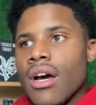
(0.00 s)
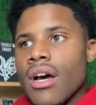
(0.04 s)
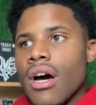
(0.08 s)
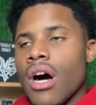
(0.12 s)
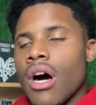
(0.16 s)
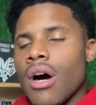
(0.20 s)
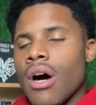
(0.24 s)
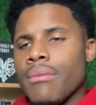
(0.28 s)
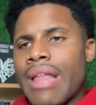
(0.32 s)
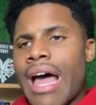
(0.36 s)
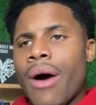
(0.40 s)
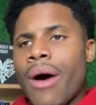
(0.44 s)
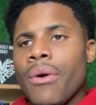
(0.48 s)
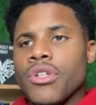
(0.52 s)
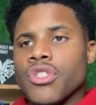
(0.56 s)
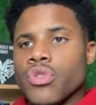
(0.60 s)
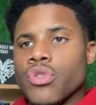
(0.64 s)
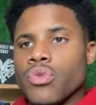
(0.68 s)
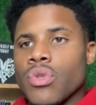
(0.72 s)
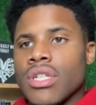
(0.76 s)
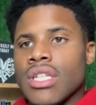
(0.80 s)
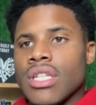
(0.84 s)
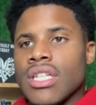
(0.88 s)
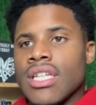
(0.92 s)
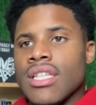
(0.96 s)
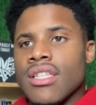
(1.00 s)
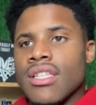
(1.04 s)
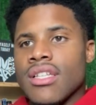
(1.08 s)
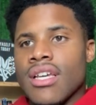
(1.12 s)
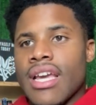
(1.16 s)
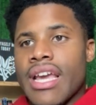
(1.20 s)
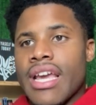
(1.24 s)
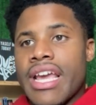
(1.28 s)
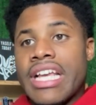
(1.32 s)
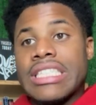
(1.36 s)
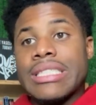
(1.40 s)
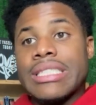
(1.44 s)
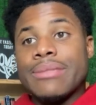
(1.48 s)
that was really
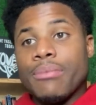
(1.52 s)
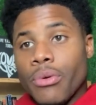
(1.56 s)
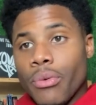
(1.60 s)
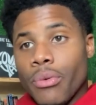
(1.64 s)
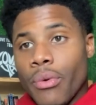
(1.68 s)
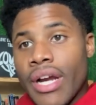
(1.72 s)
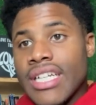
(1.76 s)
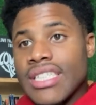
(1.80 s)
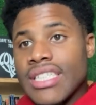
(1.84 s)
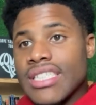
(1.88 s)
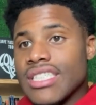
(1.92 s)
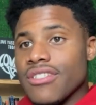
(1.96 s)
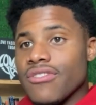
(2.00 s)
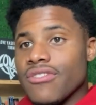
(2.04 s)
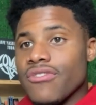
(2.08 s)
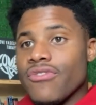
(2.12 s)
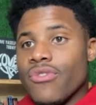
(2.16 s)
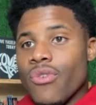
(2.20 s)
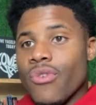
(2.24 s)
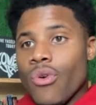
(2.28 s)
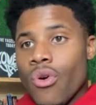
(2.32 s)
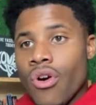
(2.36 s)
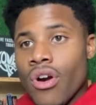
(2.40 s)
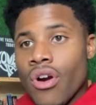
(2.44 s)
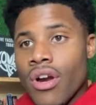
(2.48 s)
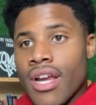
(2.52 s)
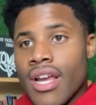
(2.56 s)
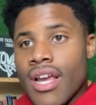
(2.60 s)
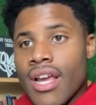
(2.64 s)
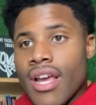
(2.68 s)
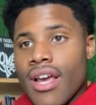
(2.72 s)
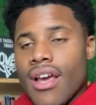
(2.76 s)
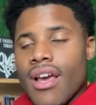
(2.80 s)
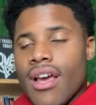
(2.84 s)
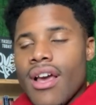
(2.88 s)
the inspiration for it.